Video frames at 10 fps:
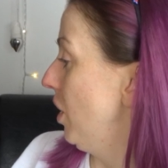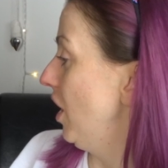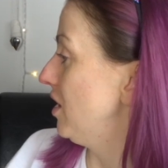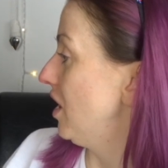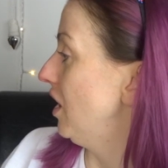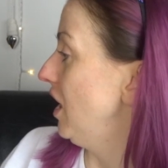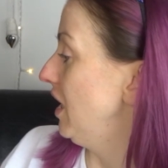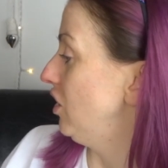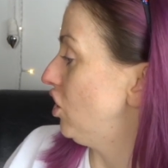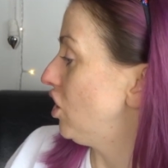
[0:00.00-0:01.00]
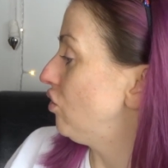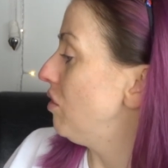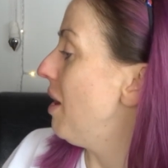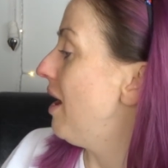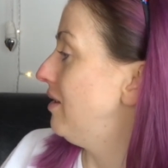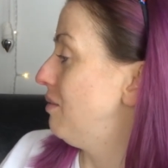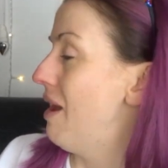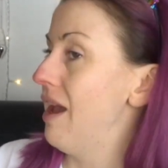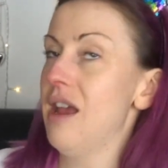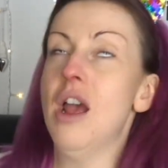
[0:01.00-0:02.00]
person. It just reminds
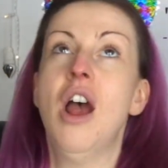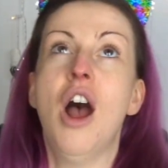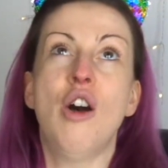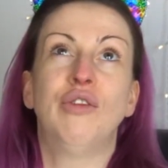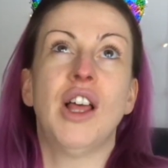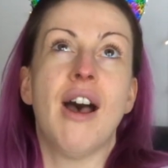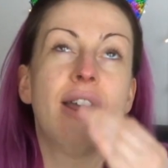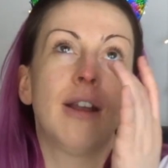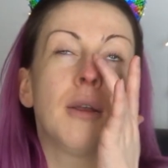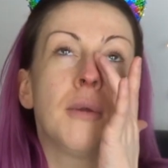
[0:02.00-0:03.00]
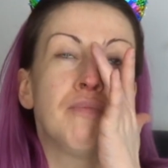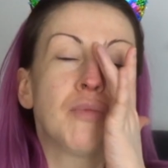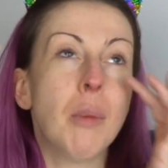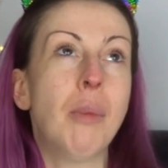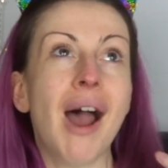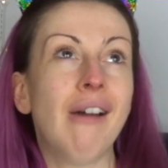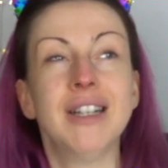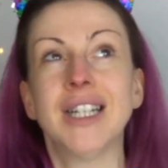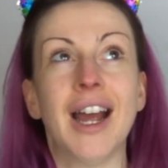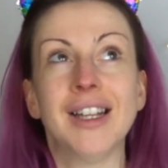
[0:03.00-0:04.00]
me of like
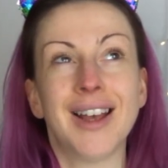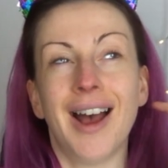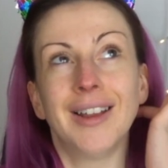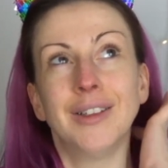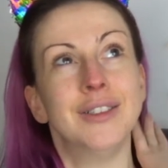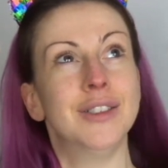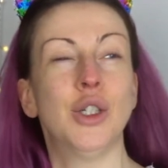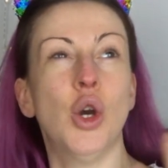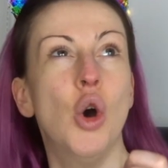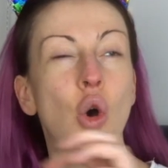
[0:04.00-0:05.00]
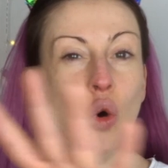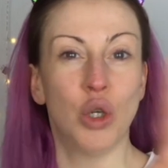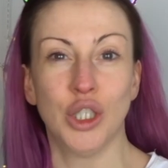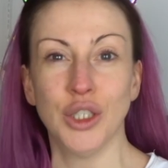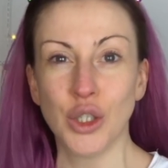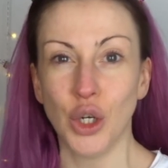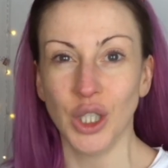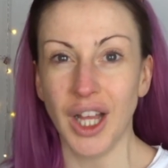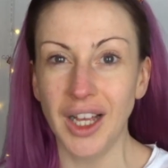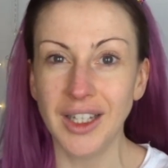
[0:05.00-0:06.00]
Paradise Island ocean
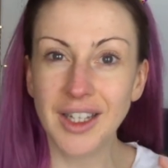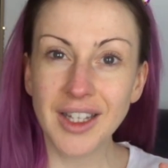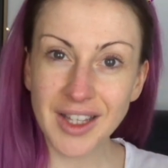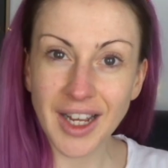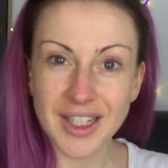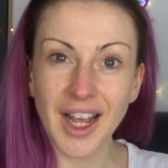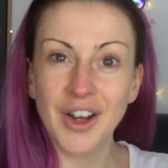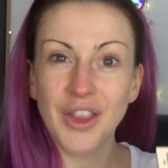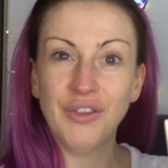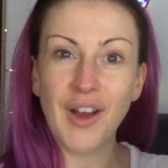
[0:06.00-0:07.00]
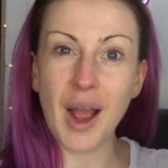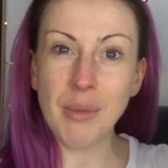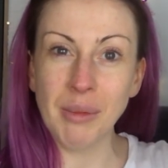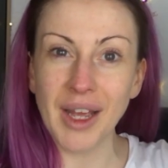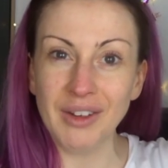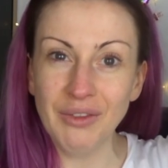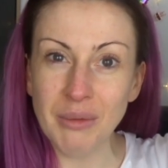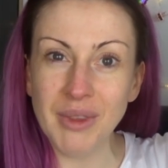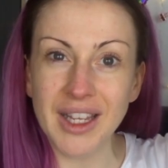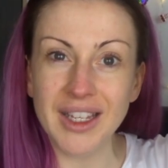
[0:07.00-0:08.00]
colour. That's kind of the vibe I'm getting
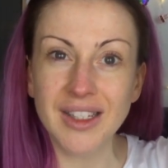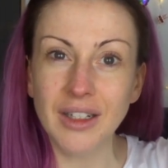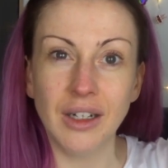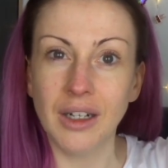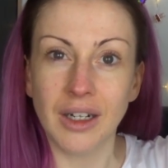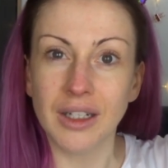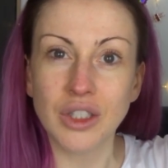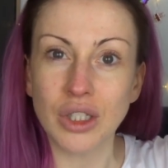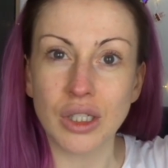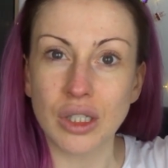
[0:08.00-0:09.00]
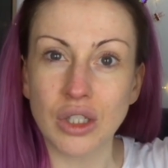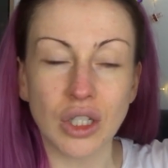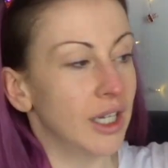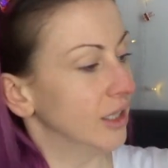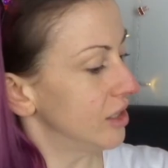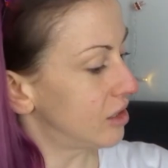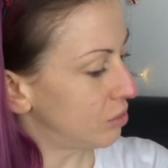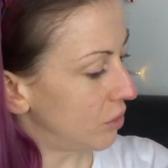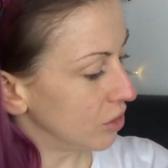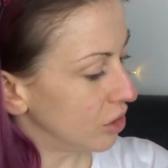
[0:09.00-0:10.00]
from these. Oh, just stunning. Let's
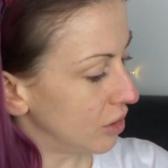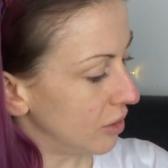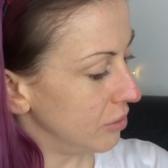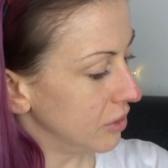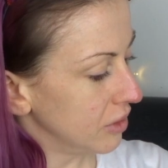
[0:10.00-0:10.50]
swatch them.